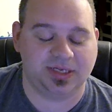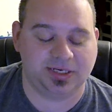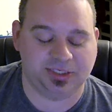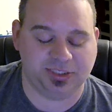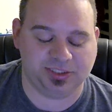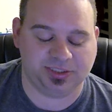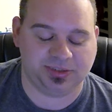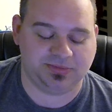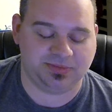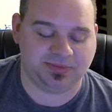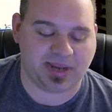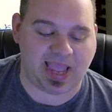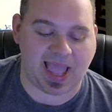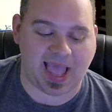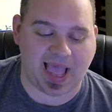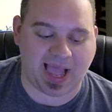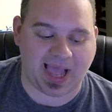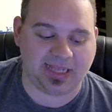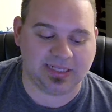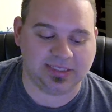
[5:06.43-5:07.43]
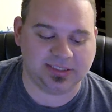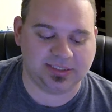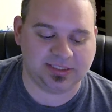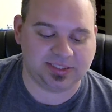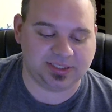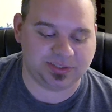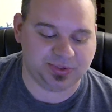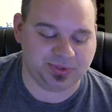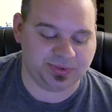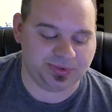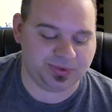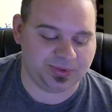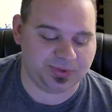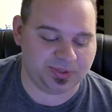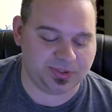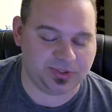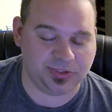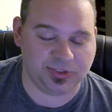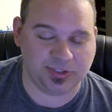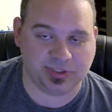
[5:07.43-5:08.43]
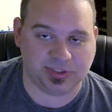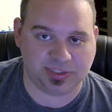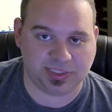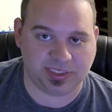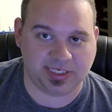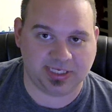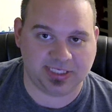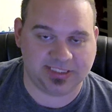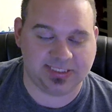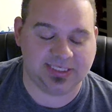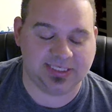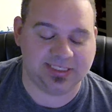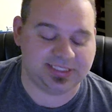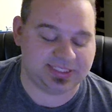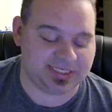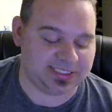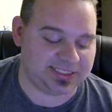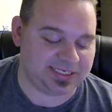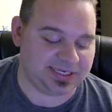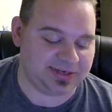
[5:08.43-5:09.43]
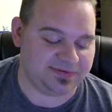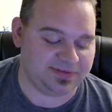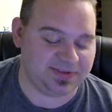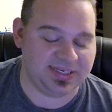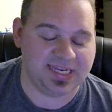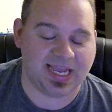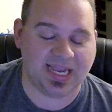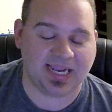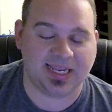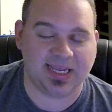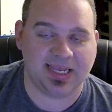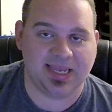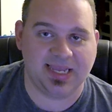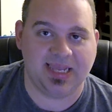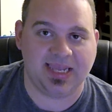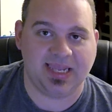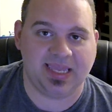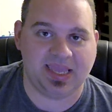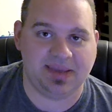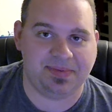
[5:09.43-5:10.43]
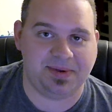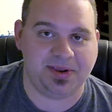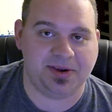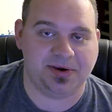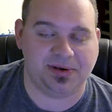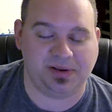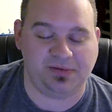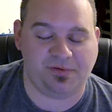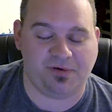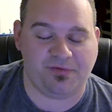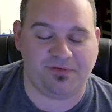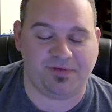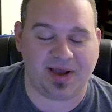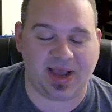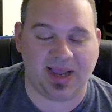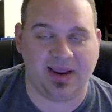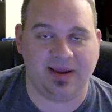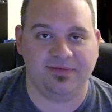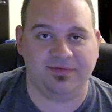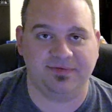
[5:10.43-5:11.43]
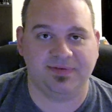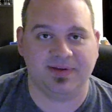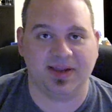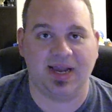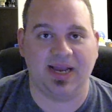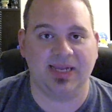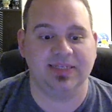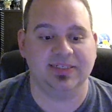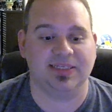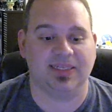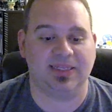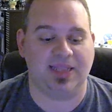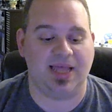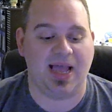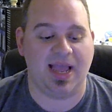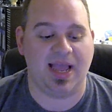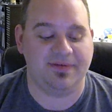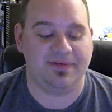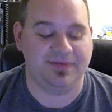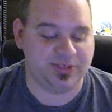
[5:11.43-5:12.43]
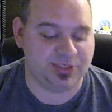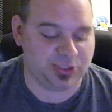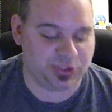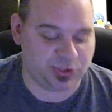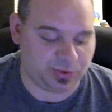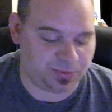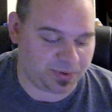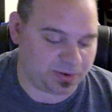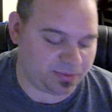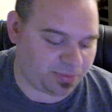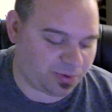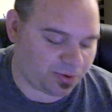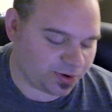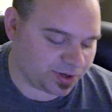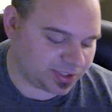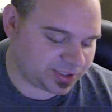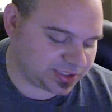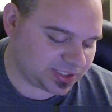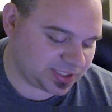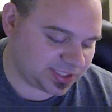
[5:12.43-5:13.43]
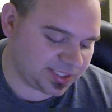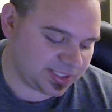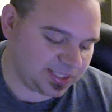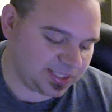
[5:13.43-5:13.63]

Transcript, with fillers: Just adds to just the consistency of the deck. Keeping your level 5 guys alive is super important.